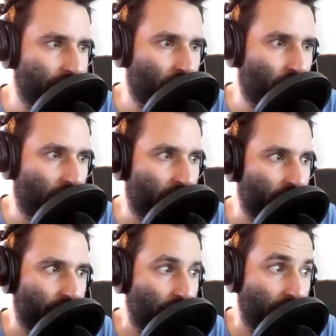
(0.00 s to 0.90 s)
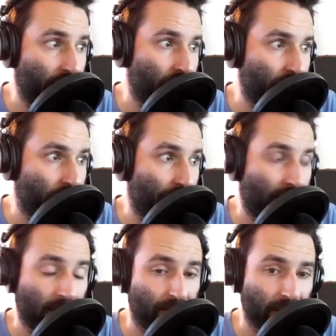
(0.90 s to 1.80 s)
or maybe the
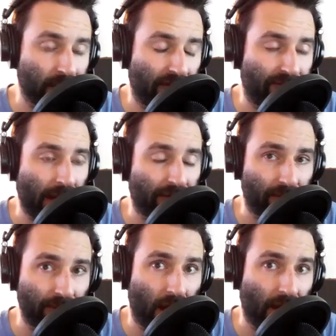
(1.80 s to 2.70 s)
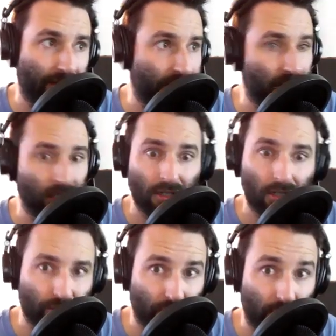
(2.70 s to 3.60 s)
parents bring stuff back from the office.
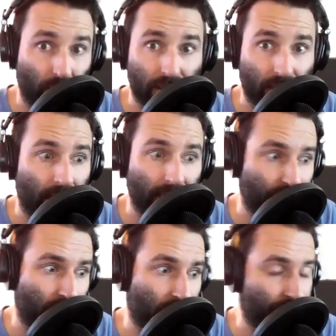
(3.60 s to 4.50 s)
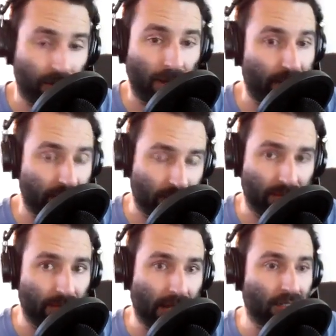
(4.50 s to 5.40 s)
Julia works in the hospital. She might bring
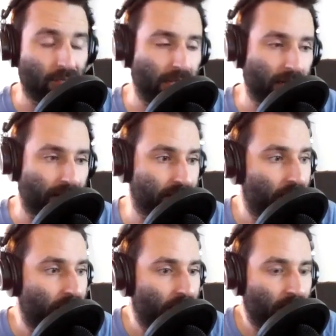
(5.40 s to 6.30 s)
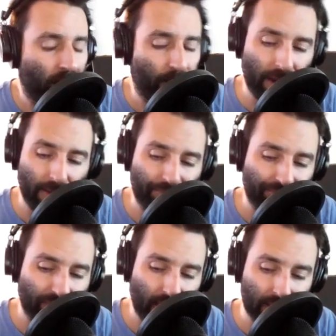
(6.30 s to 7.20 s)
something back. Nobody knows. But
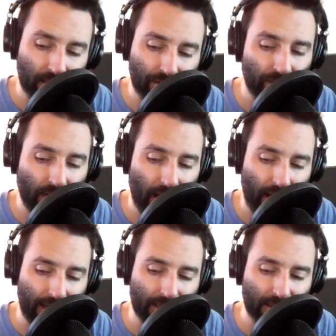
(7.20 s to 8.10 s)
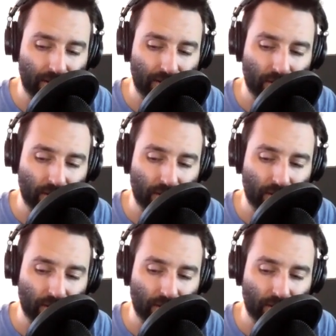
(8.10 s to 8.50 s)
as soon as